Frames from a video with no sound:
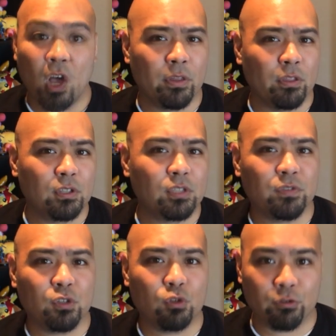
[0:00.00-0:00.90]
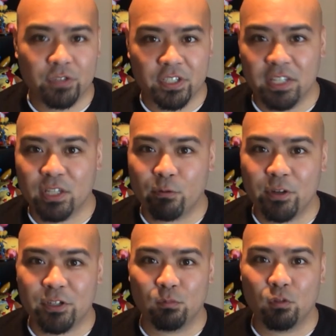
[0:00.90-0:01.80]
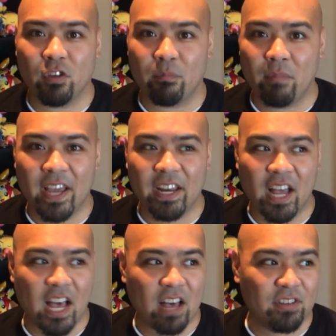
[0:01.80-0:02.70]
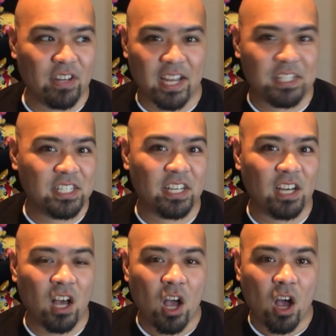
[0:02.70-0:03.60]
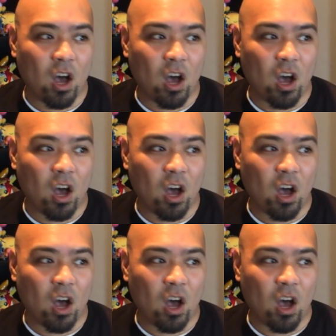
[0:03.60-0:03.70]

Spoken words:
but those of you who've seen the original movie might have an idea